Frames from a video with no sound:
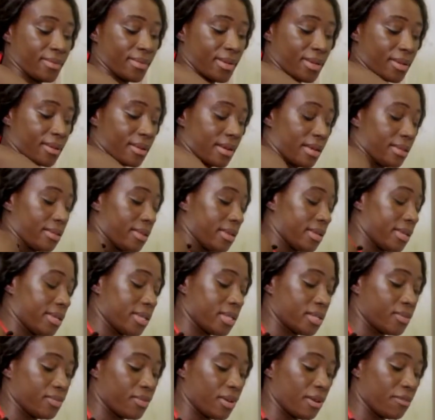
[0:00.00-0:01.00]
And I think
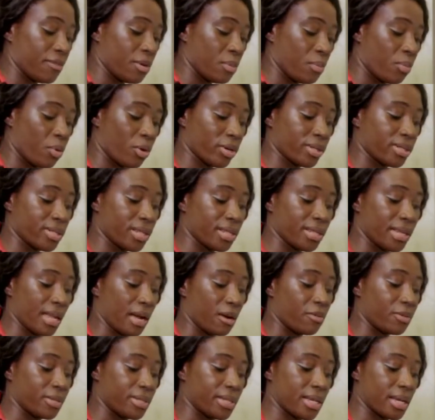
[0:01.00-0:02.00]
it's very important
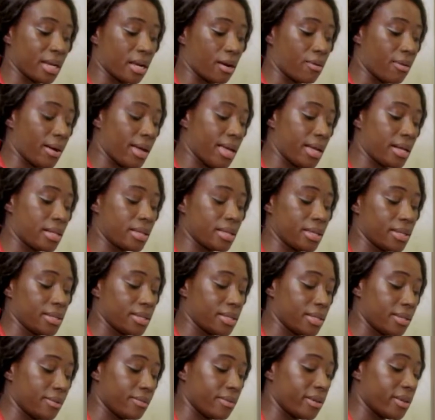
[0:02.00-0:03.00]
that we take our health
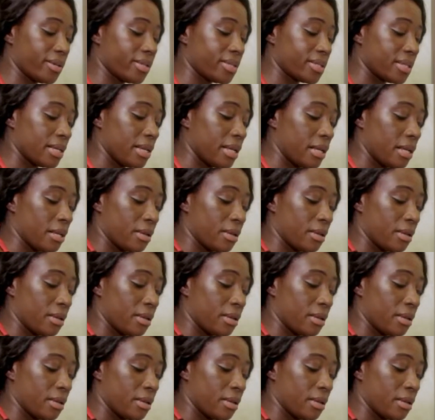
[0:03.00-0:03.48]
serious,